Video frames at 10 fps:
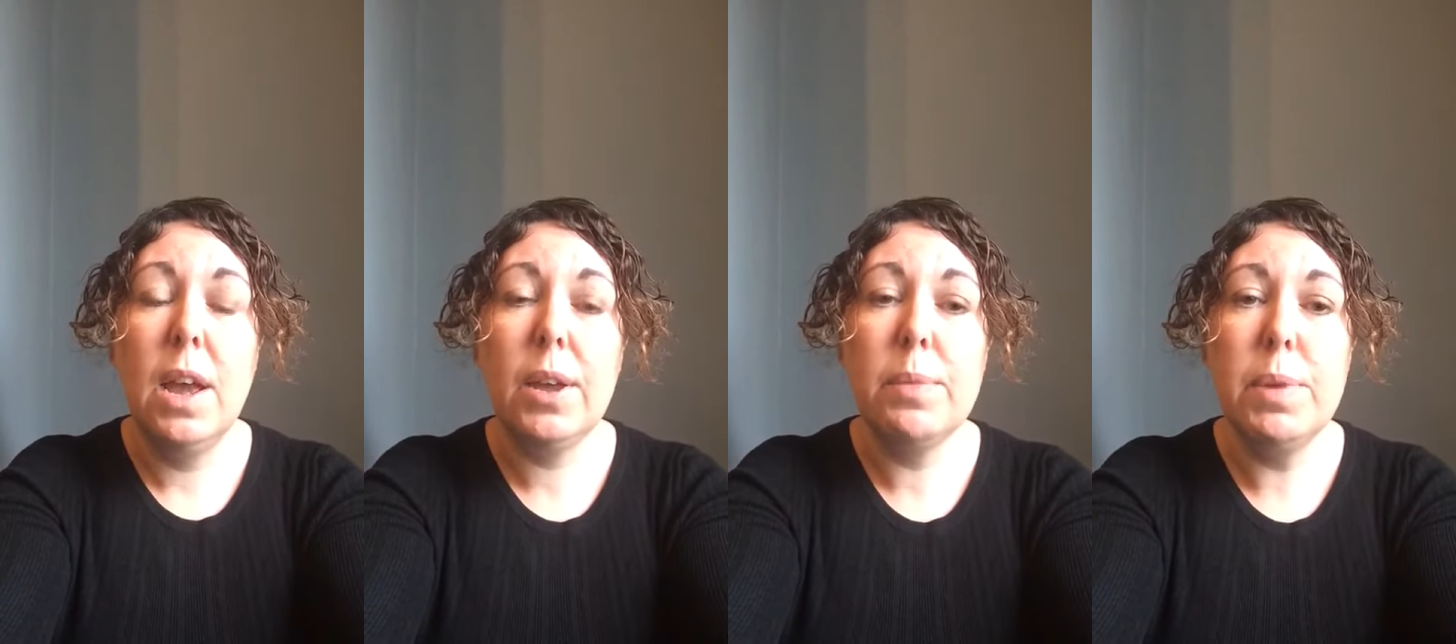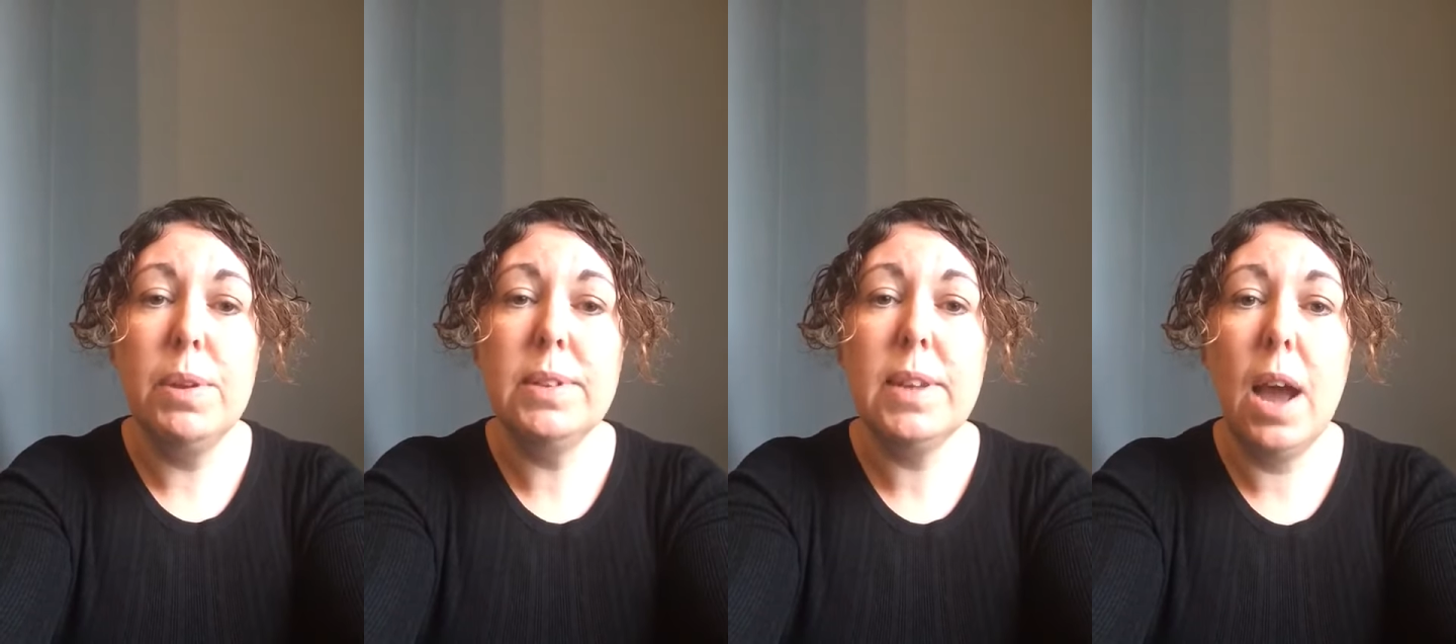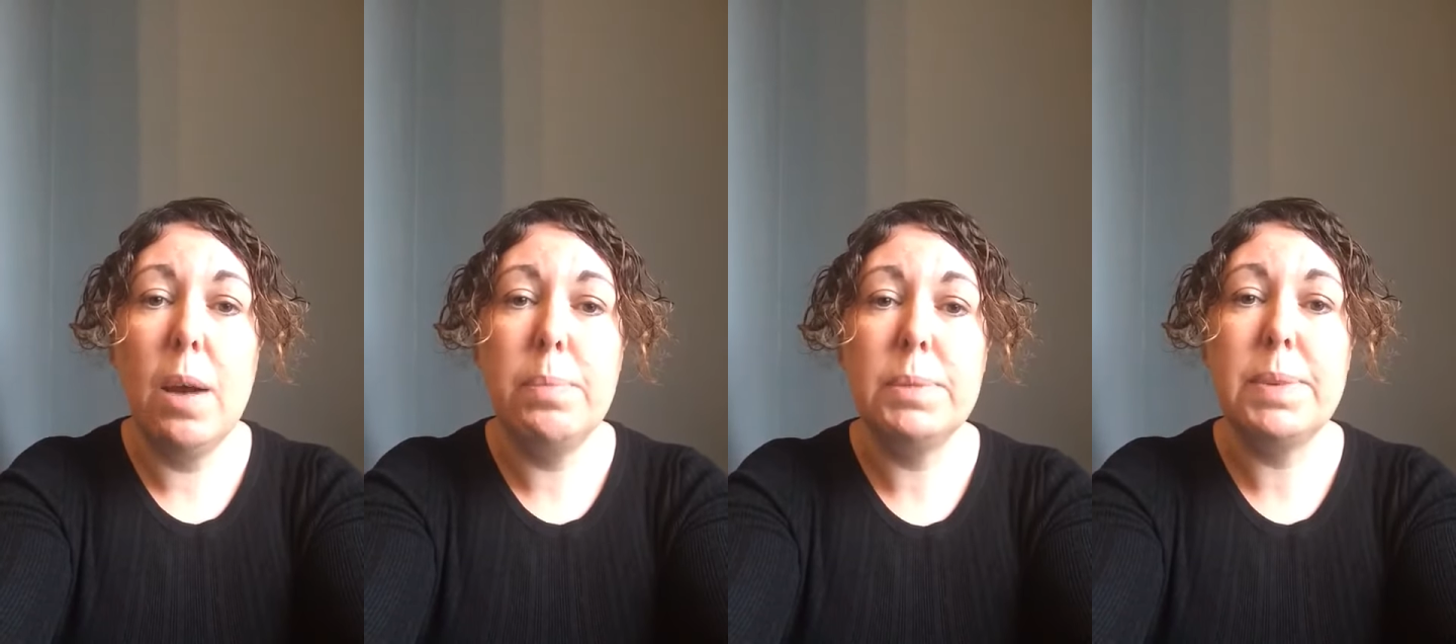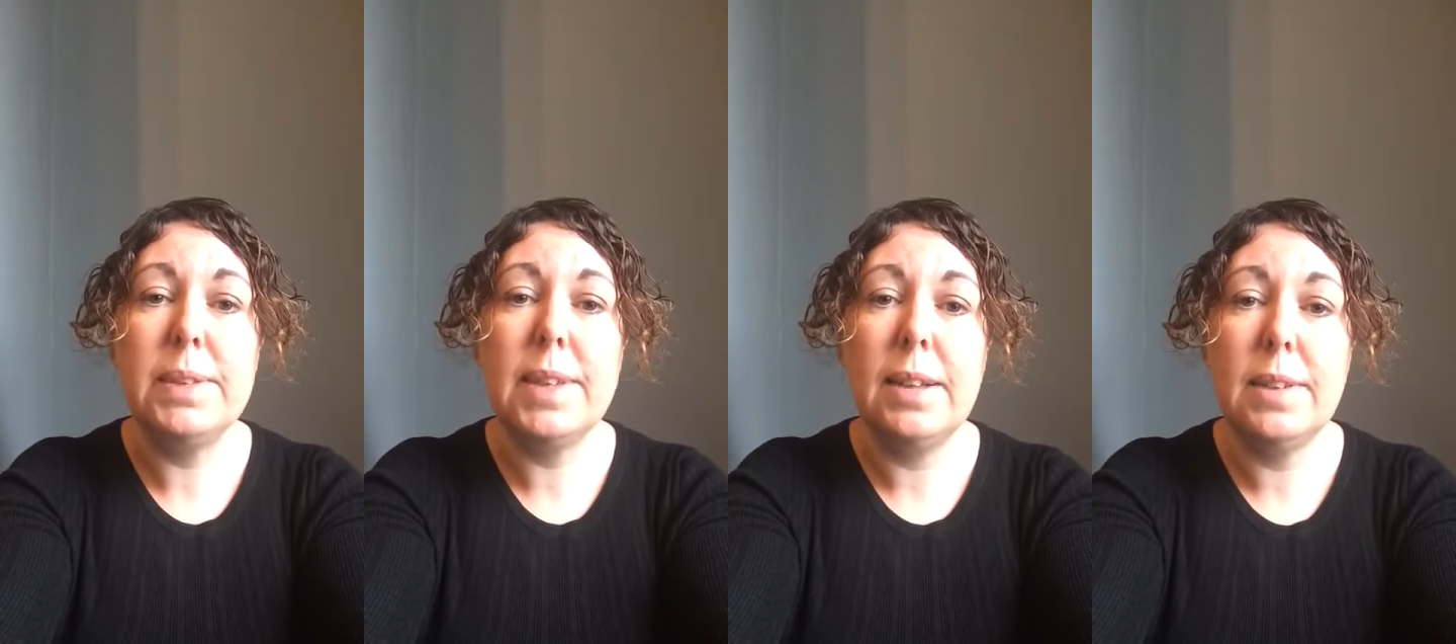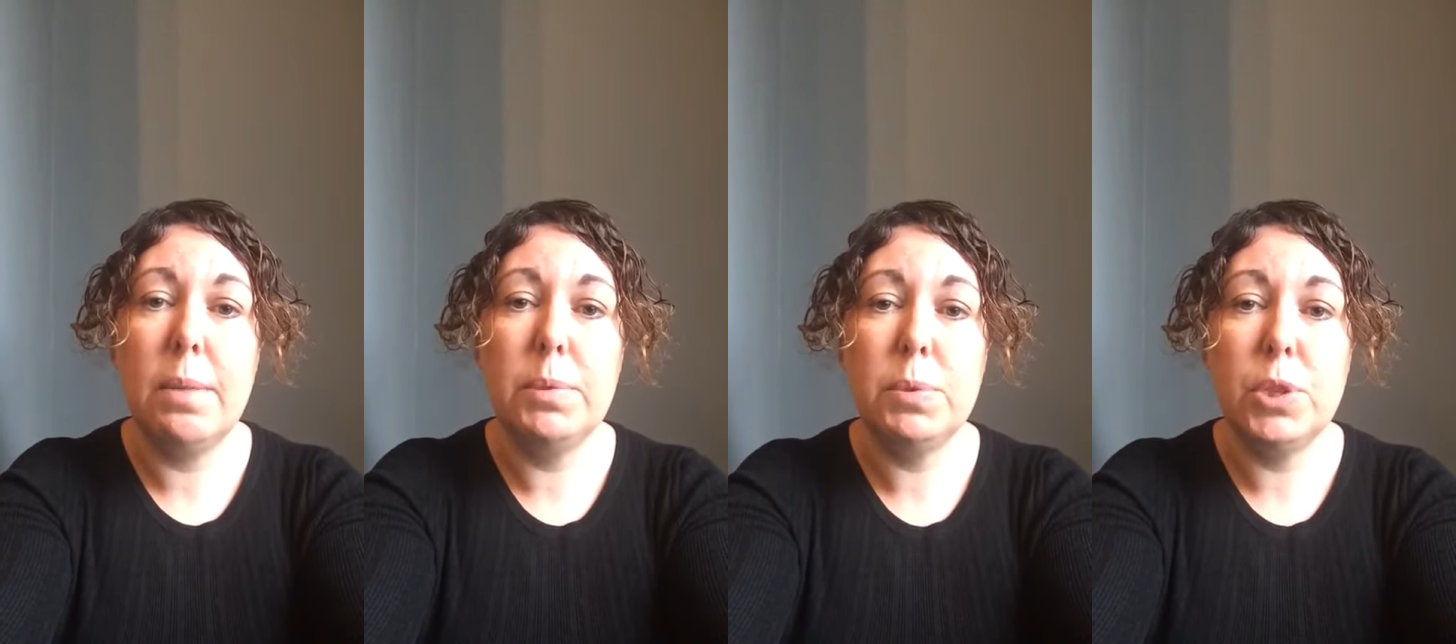a community hub has been set
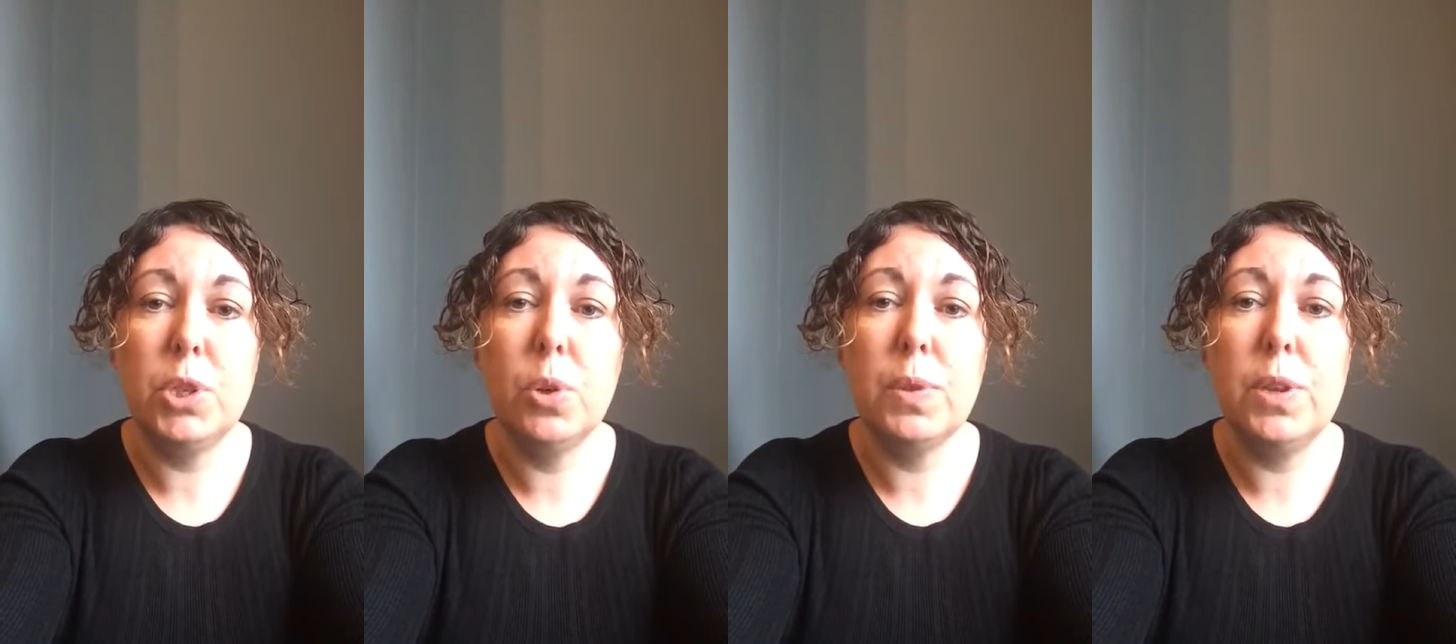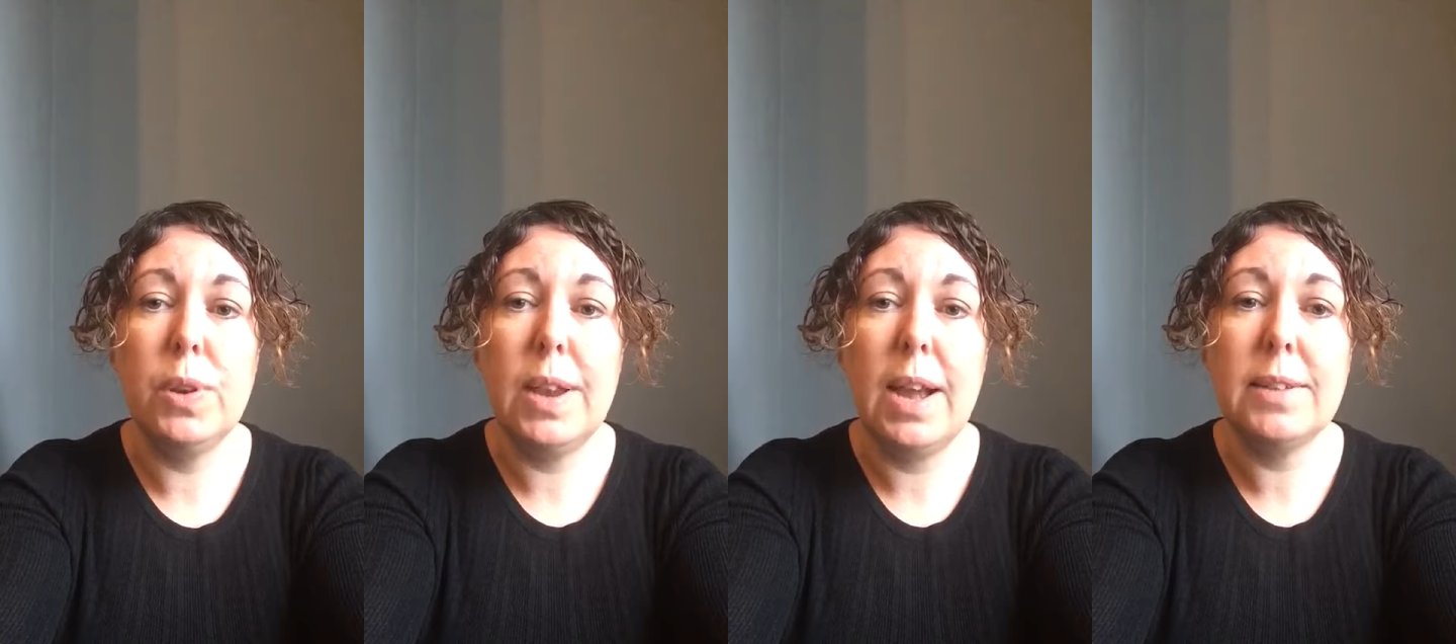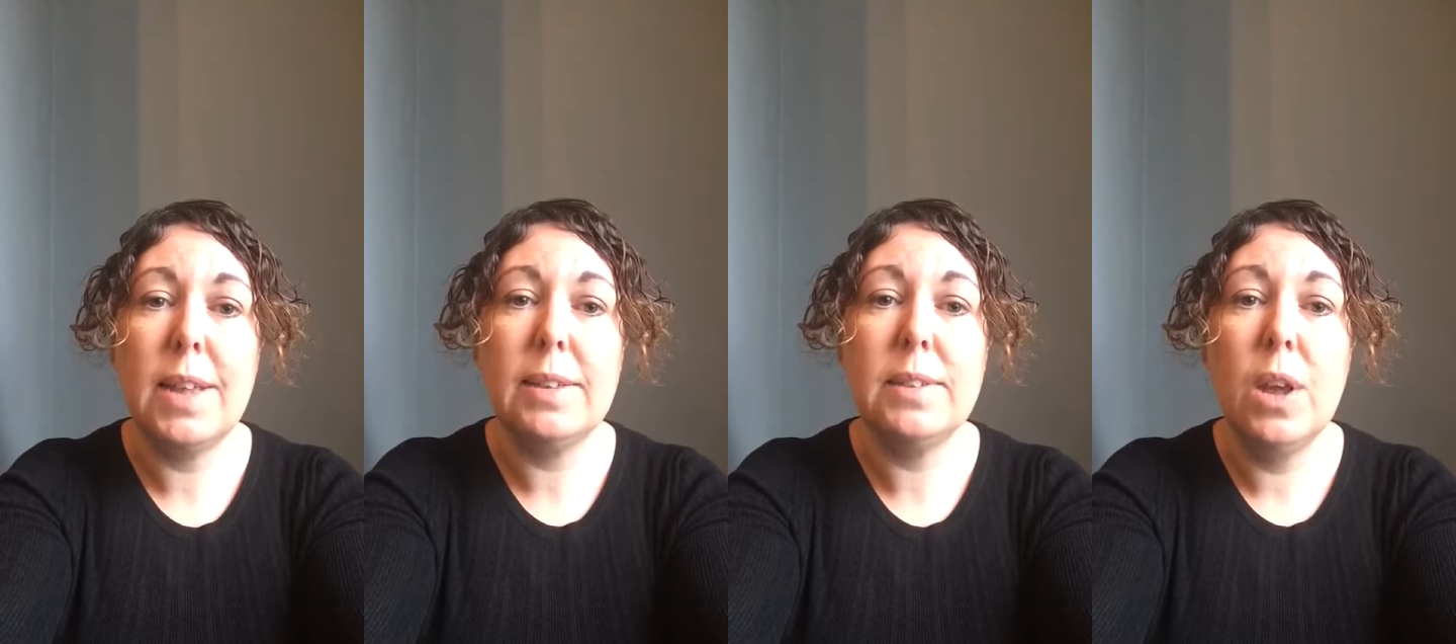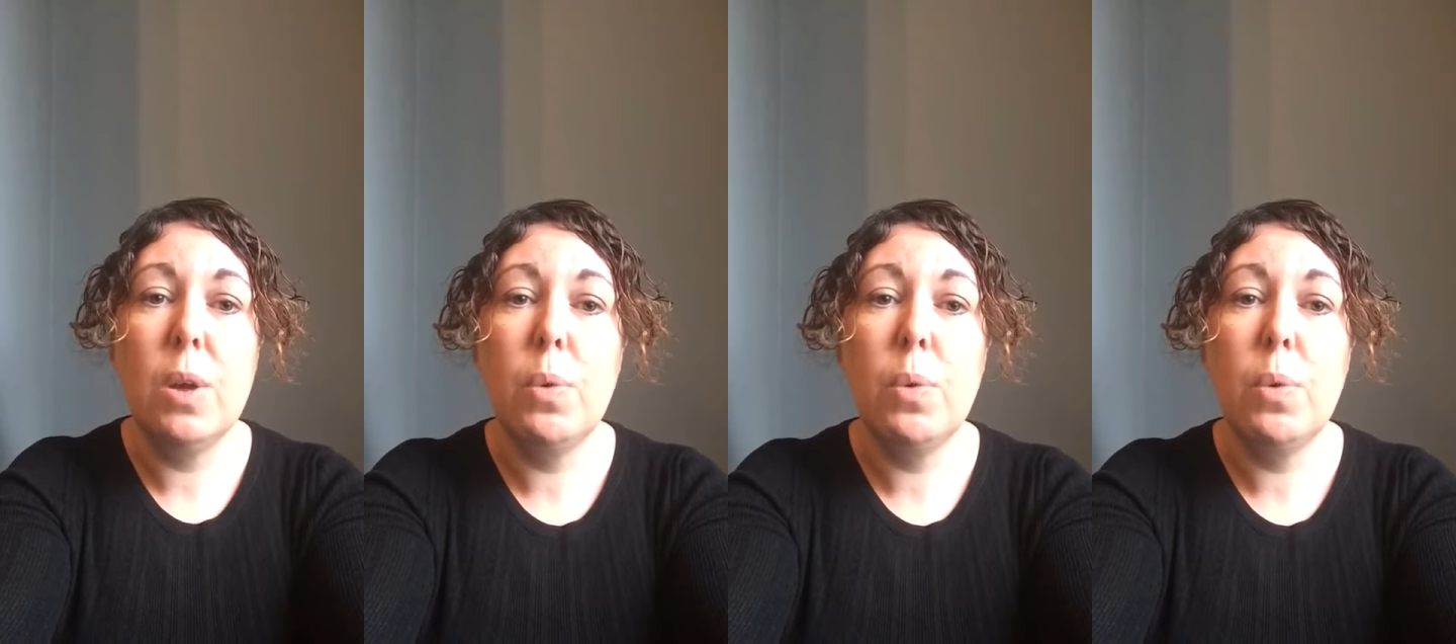up to ensure that you can access